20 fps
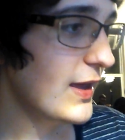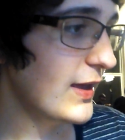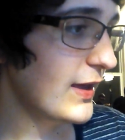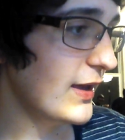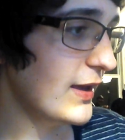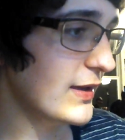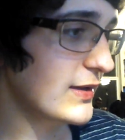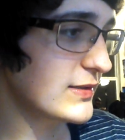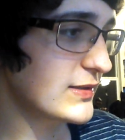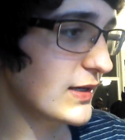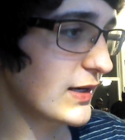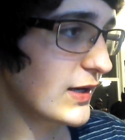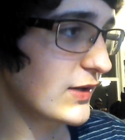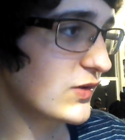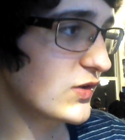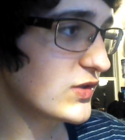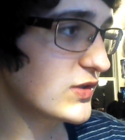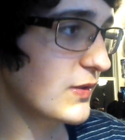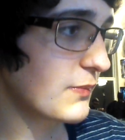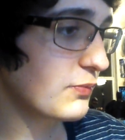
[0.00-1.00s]
is
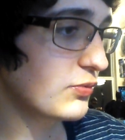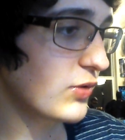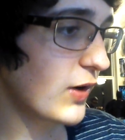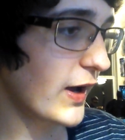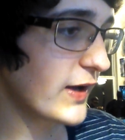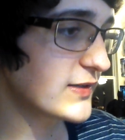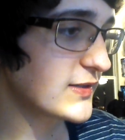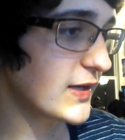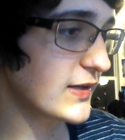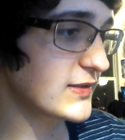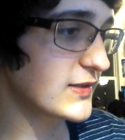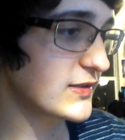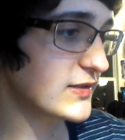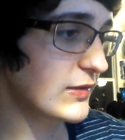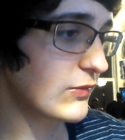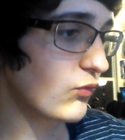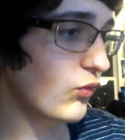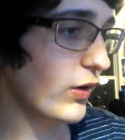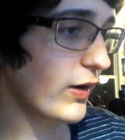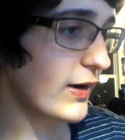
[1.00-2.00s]
just the processes
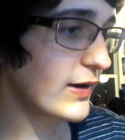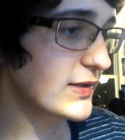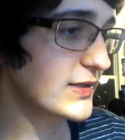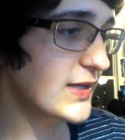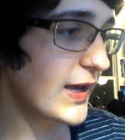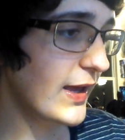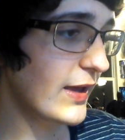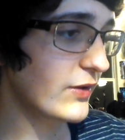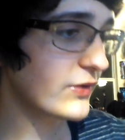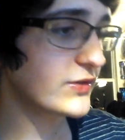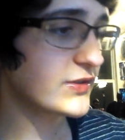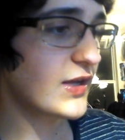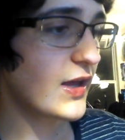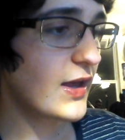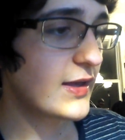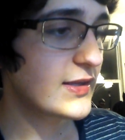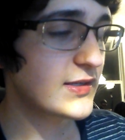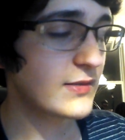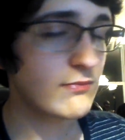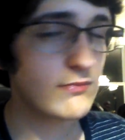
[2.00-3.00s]
and what it entails
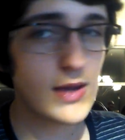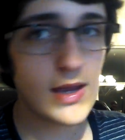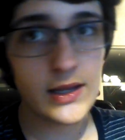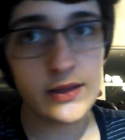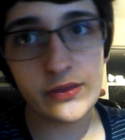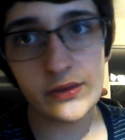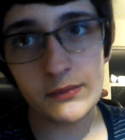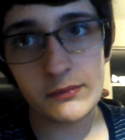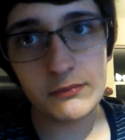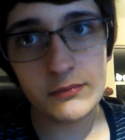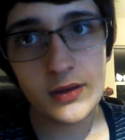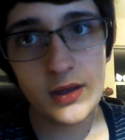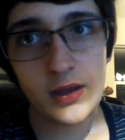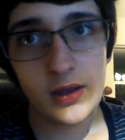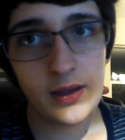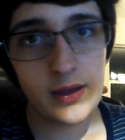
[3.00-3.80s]
to make them.